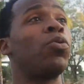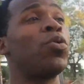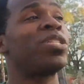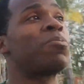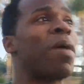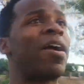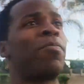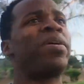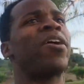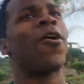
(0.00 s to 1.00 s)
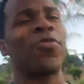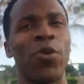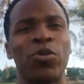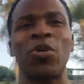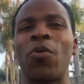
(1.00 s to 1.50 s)
who inspire me are
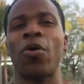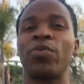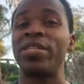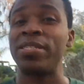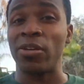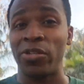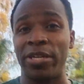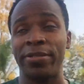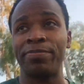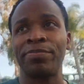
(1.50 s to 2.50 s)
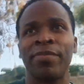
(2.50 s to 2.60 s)
those who are resilient.